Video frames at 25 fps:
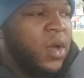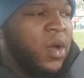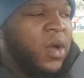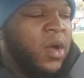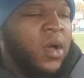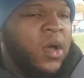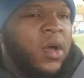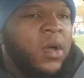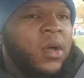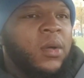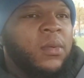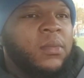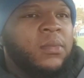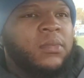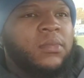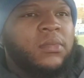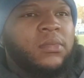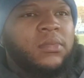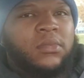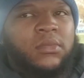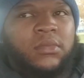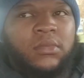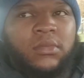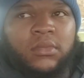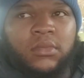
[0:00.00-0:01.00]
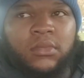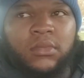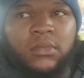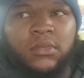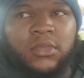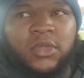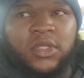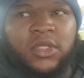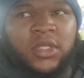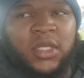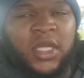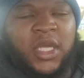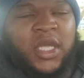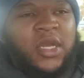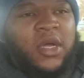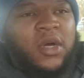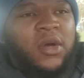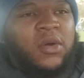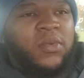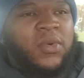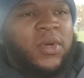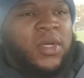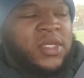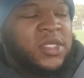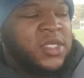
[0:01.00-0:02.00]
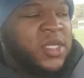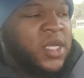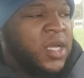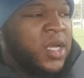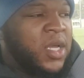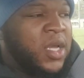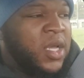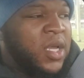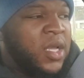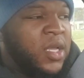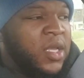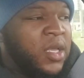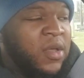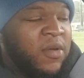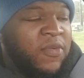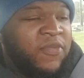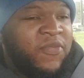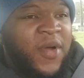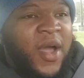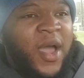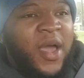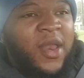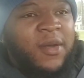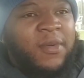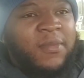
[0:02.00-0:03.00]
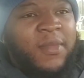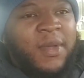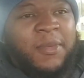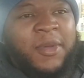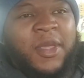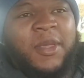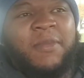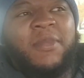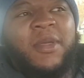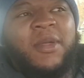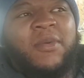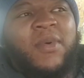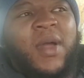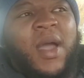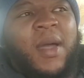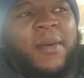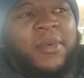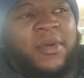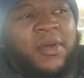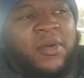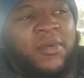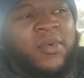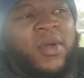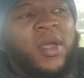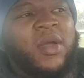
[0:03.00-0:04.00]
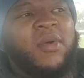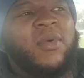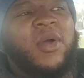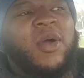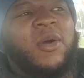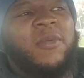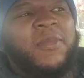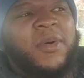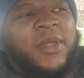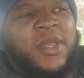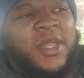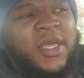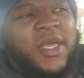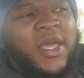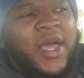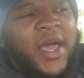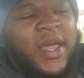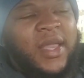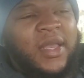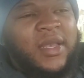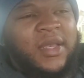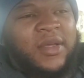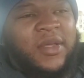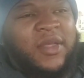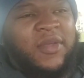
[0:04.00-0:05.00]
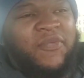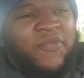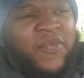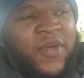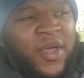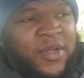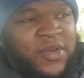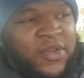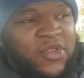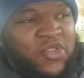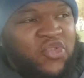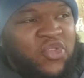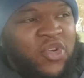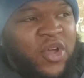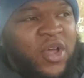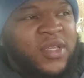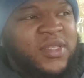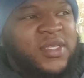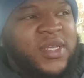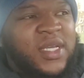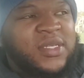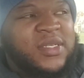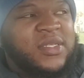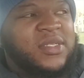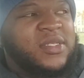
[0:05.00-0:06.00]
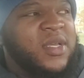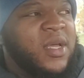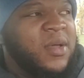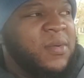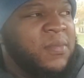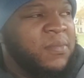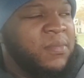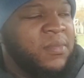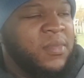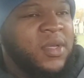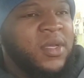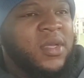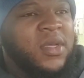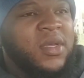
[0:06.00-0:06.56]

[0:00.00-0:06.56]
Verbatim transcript: Salido was a good fighter. Remember he beat Robert Guerrero, but he failed a drug test or something.